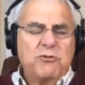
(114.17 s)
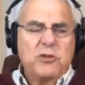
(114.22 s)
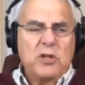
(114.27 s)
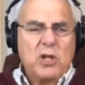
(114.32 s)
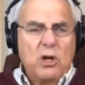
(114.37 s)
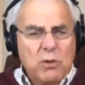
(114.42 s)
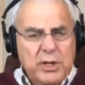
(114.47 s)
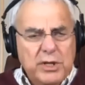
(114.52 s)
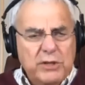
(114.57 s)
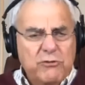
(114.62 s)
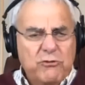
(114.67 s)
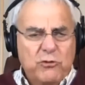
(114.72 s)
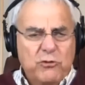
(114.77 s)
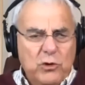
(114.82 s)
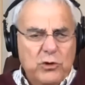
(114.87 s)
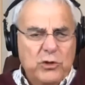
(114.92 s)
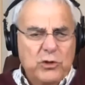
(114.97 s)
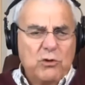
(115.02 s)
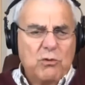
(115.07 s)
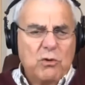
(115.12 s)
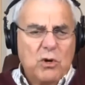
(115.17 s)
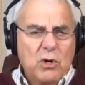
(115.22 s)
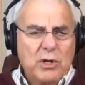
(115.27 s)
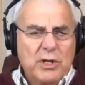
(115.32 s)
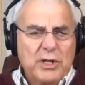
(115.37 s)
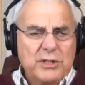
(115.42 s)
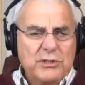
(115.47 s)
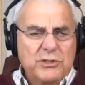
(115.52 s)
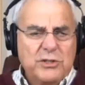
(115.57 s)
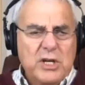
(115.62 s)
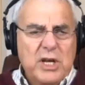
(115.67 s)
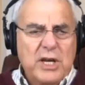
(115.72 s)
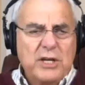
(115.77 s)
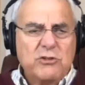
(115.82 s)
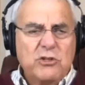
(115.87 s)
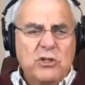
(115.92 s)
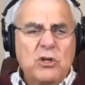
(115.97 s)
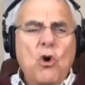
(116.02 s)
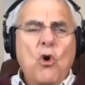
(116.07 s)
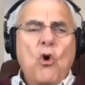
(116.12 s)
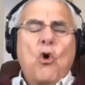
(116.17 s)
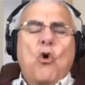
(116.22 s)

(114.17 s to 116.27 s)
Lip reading: flowing through your organization